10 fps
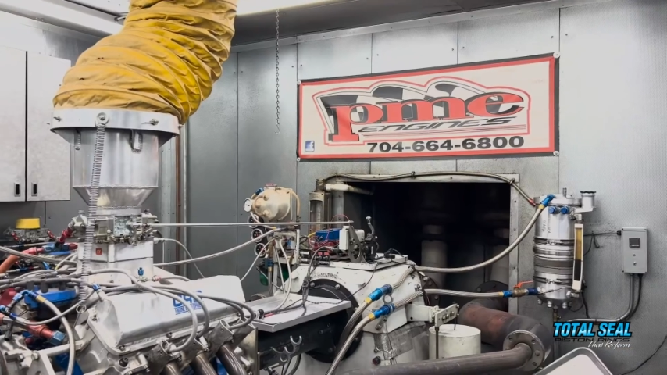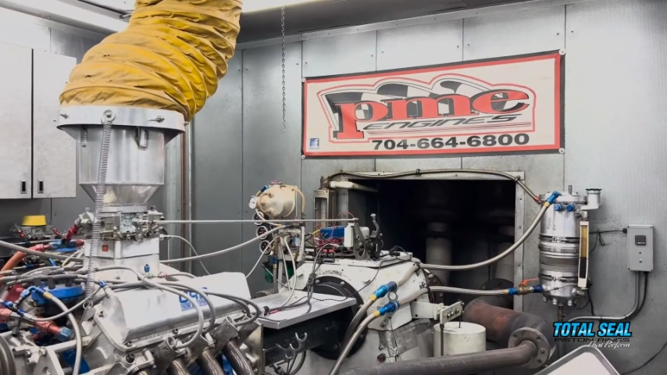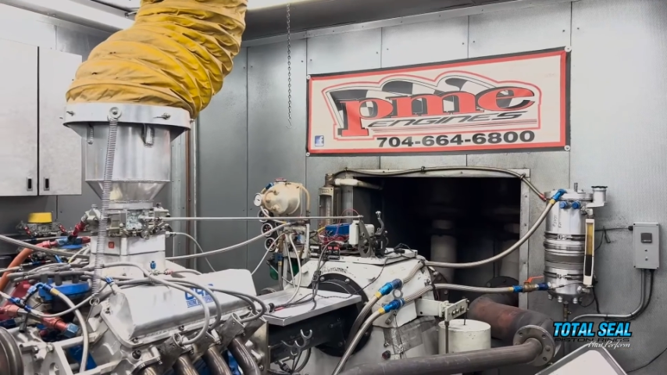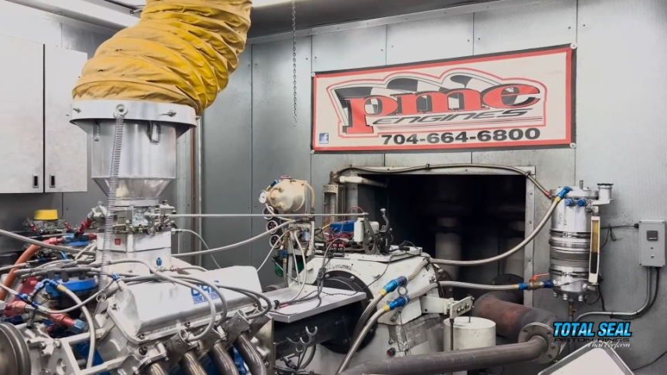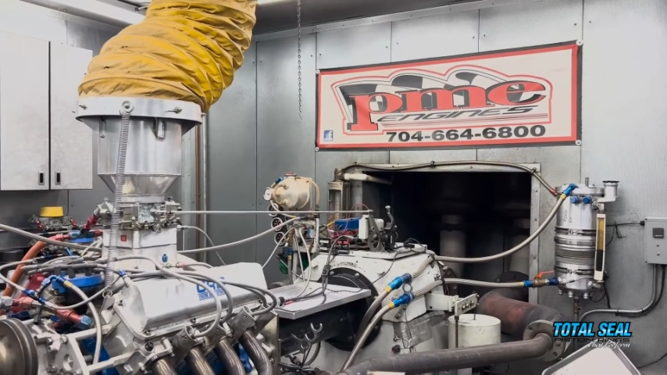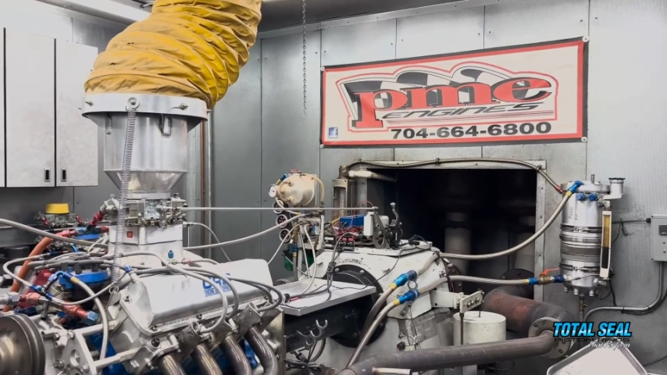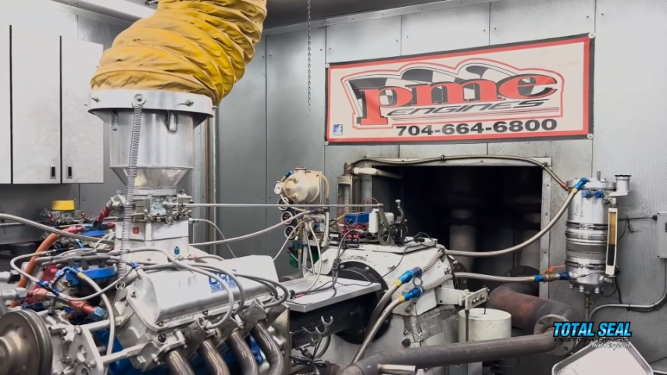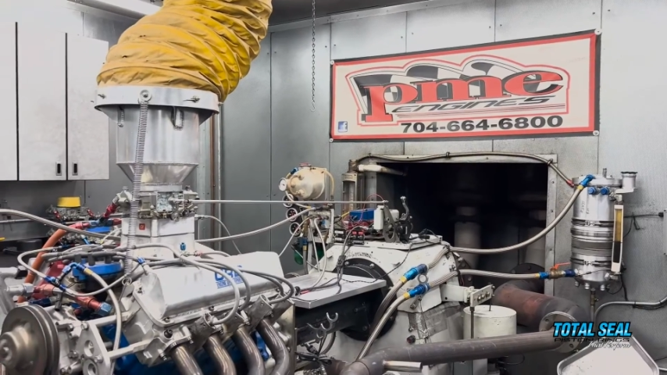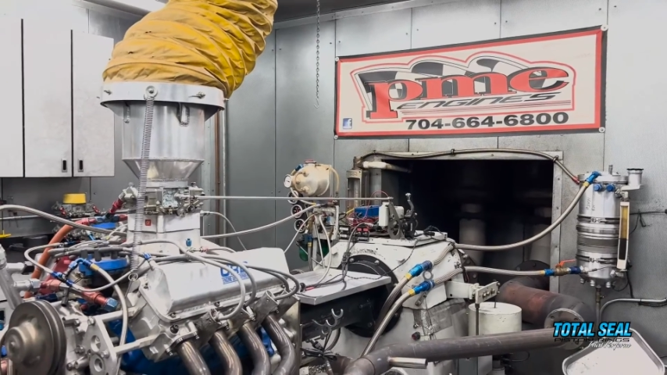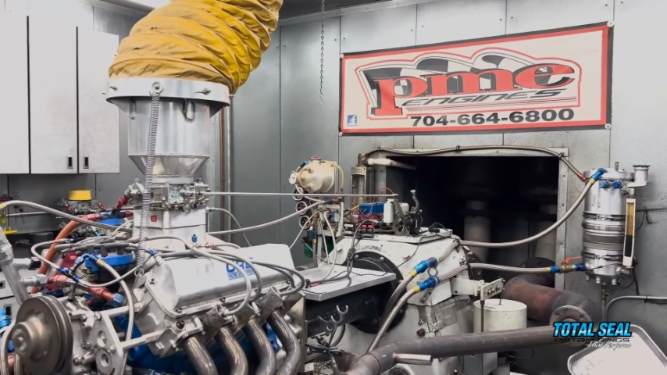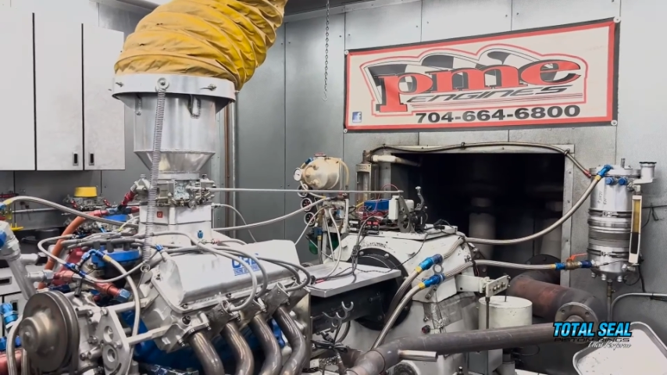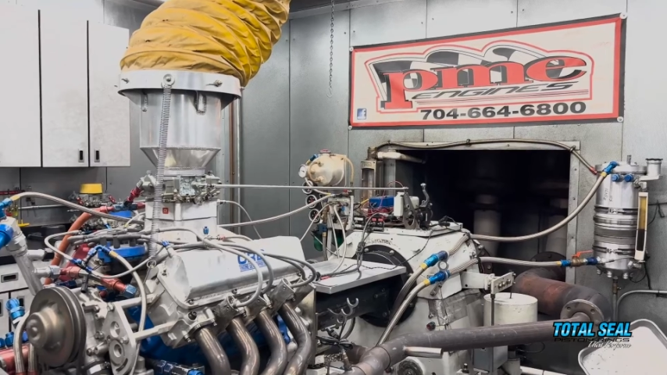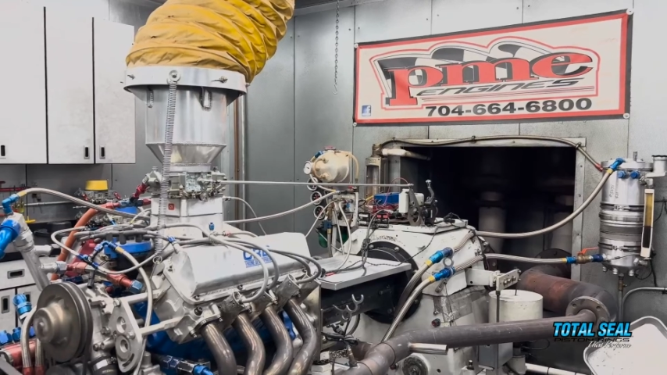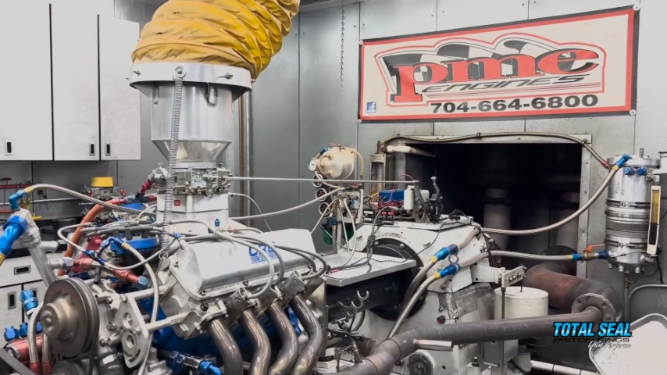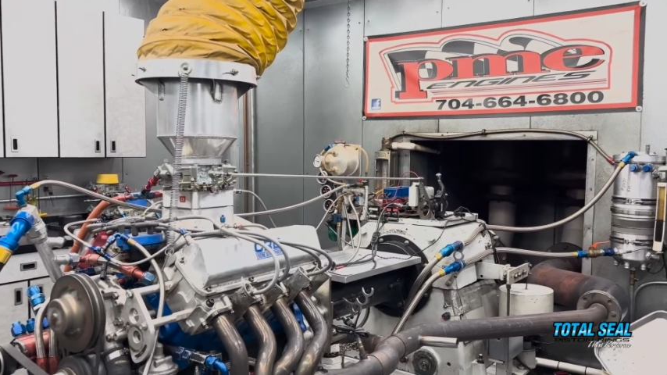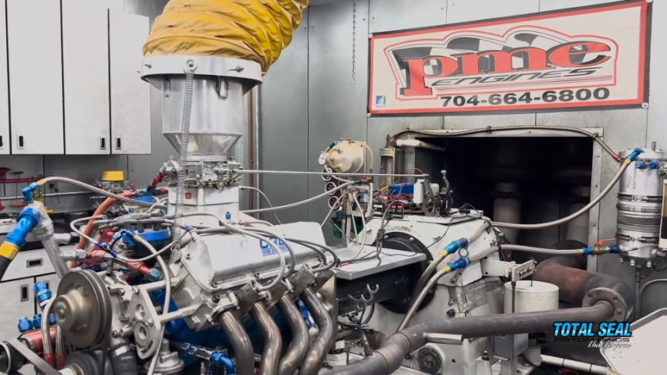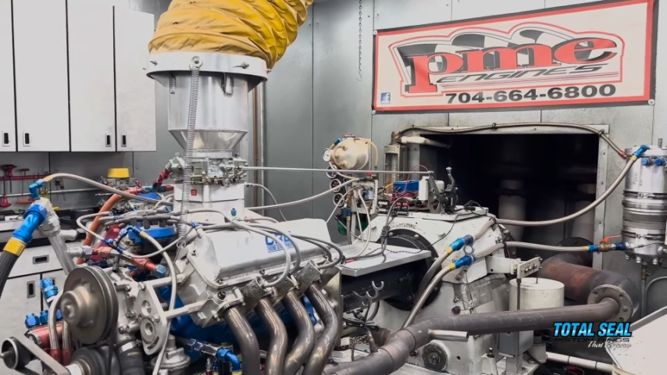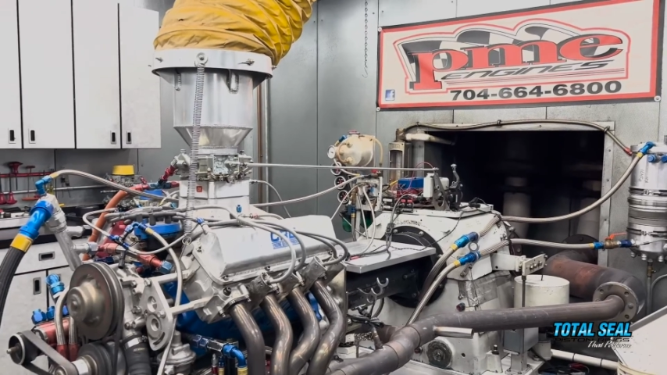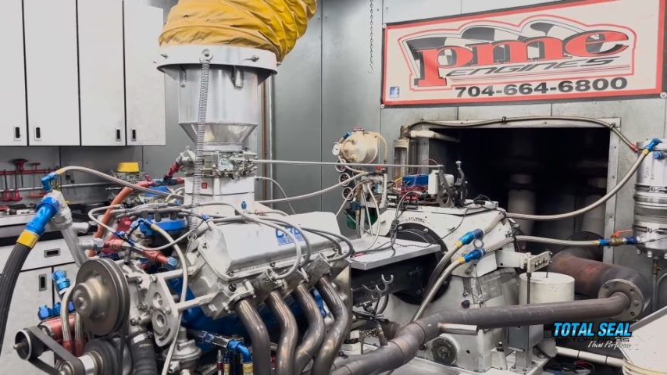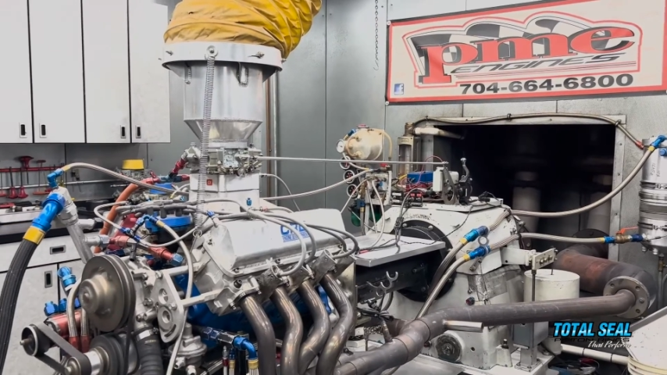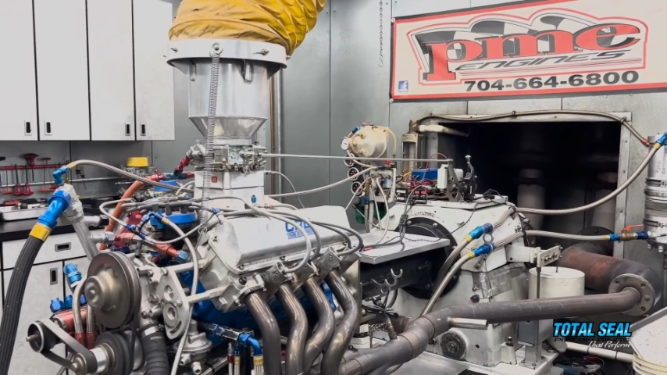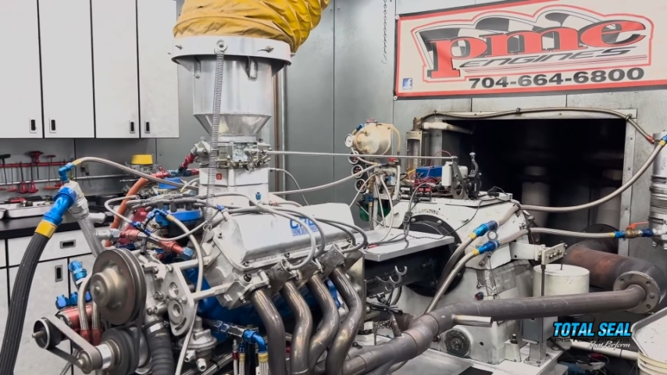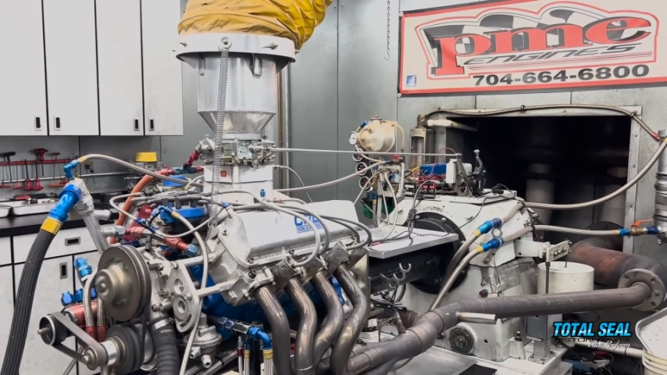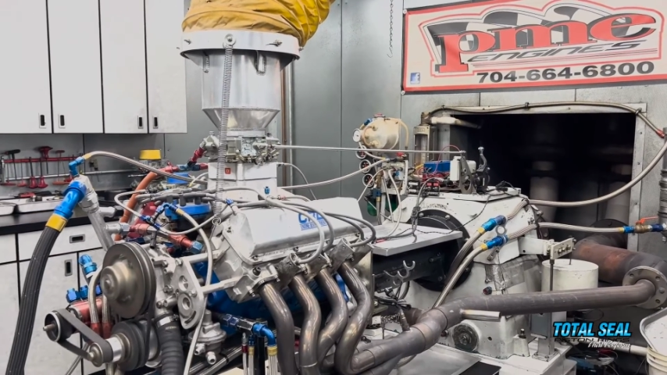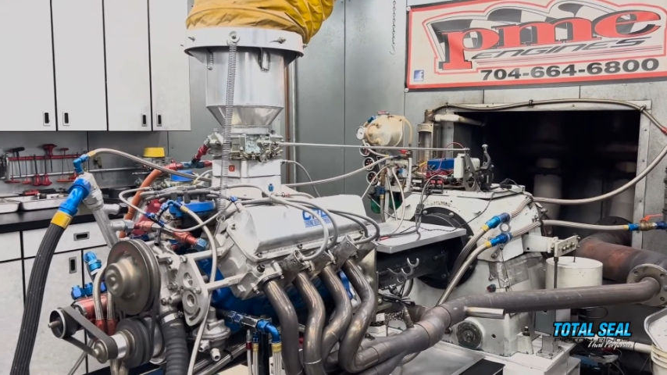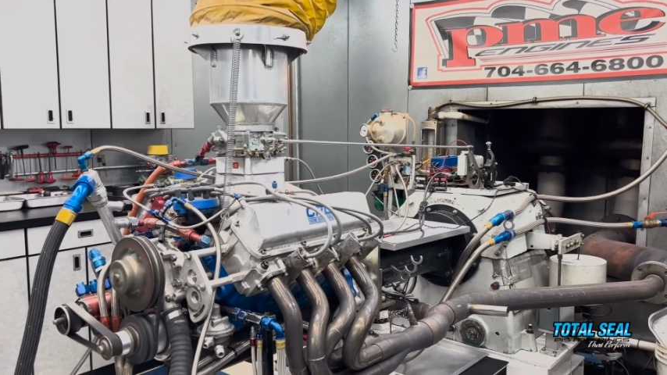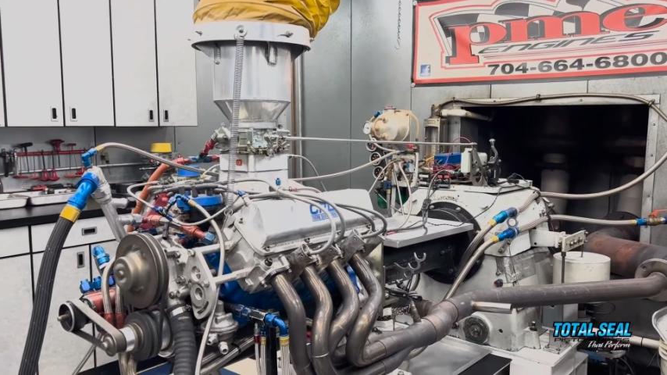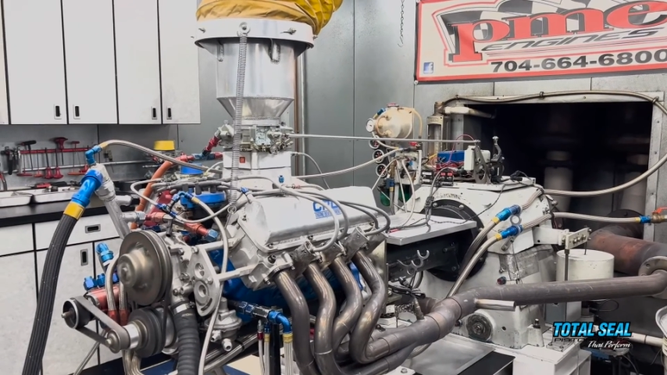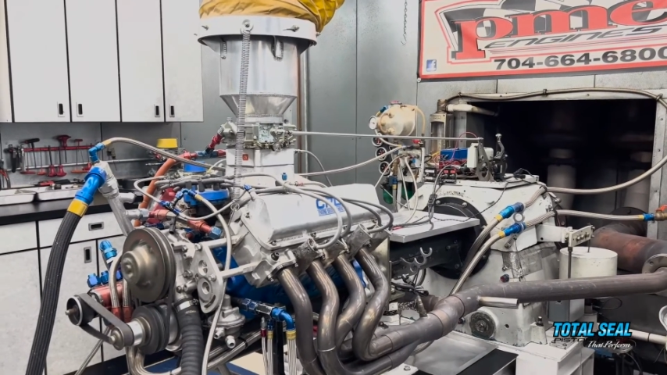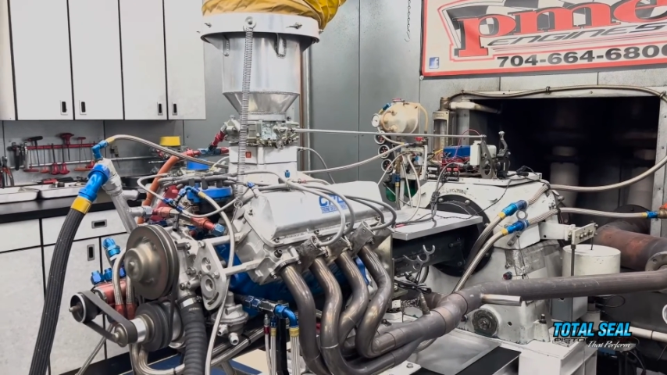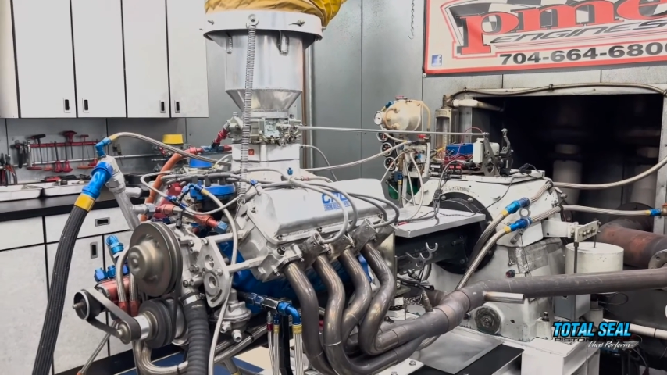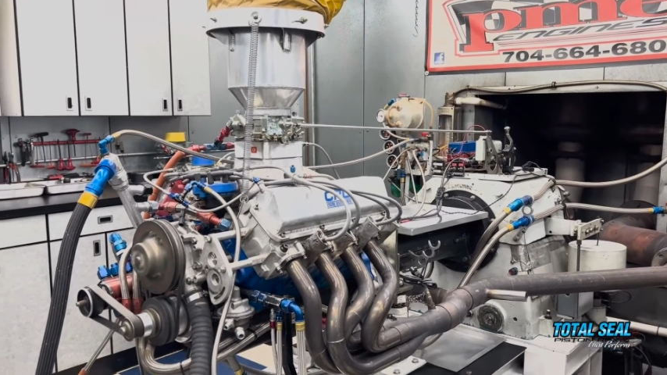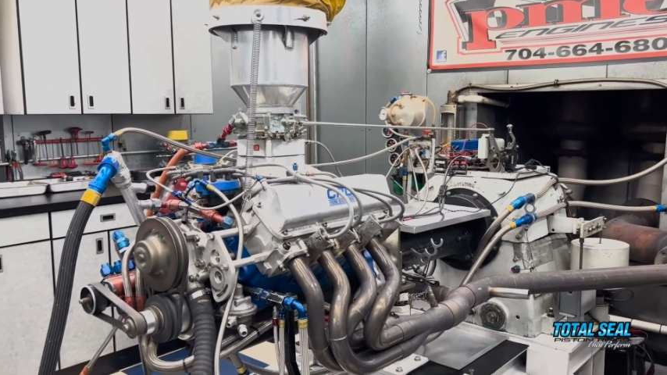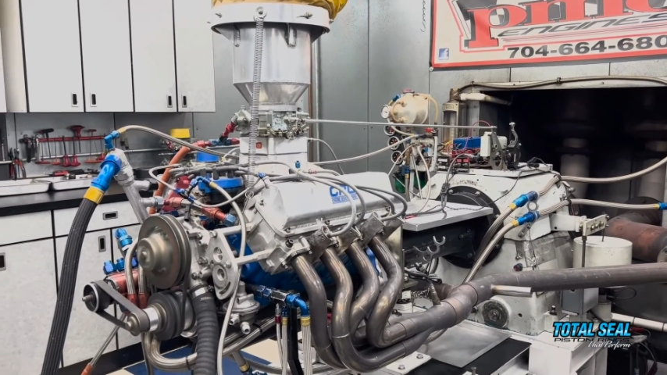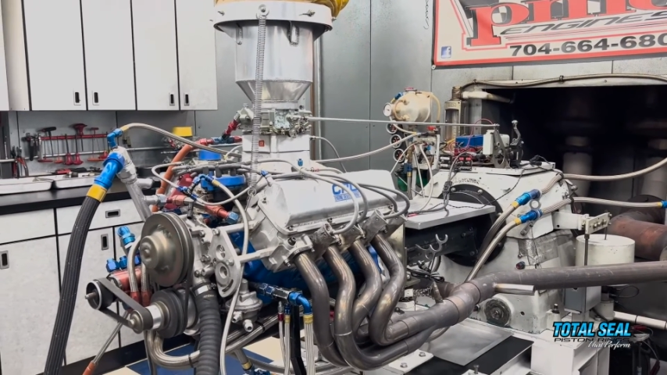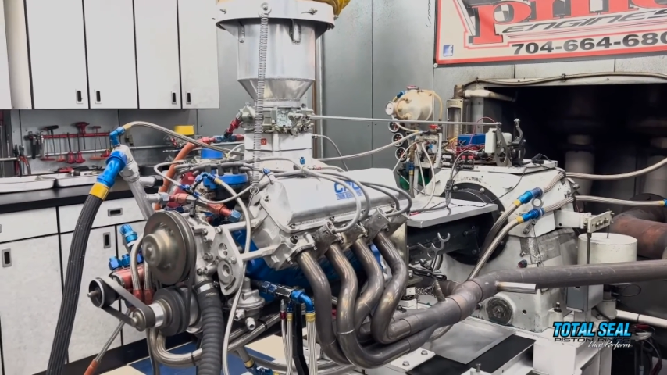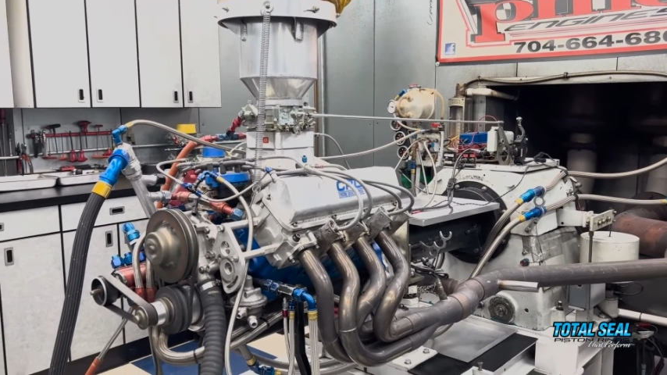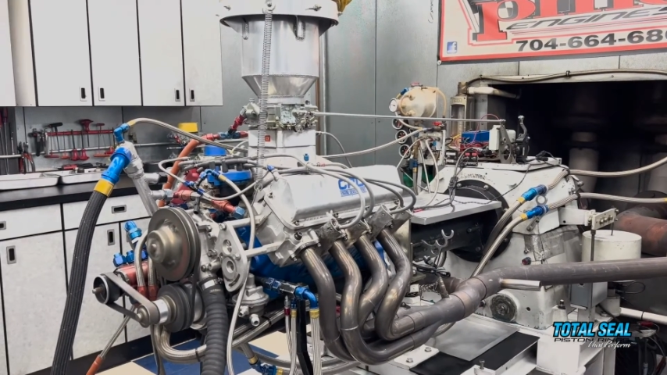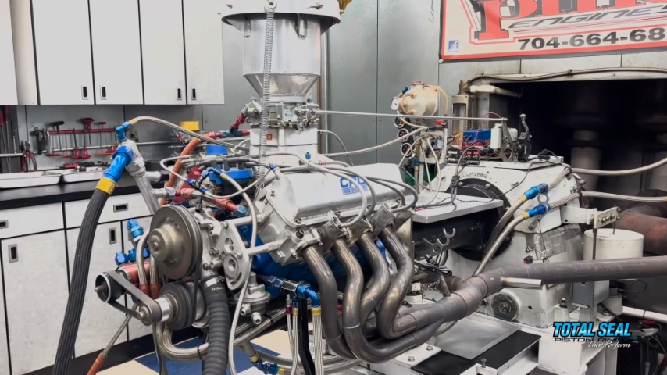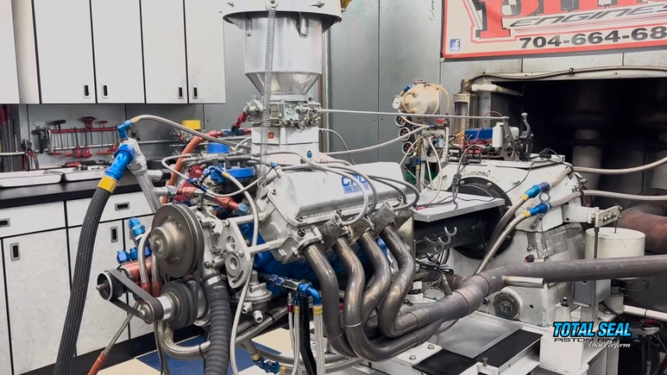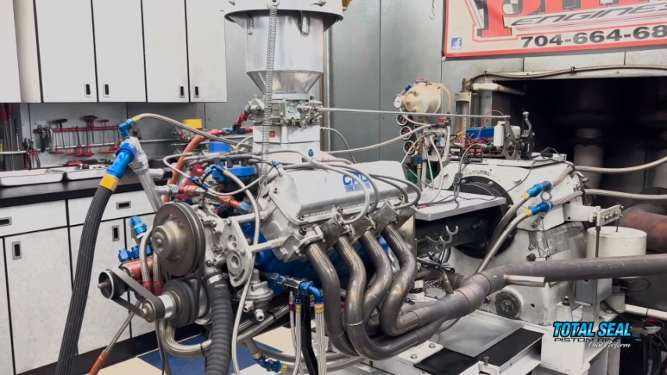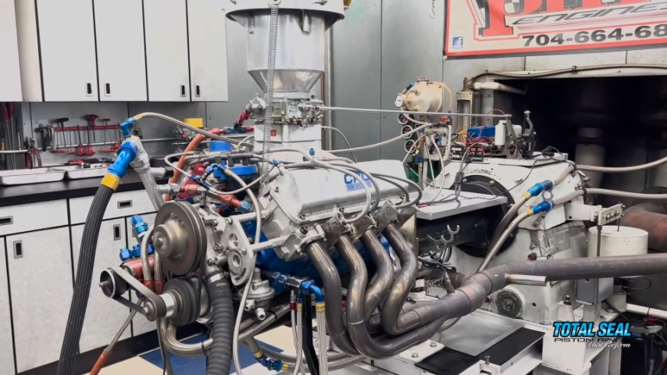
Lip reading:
[unreadable: no face in view]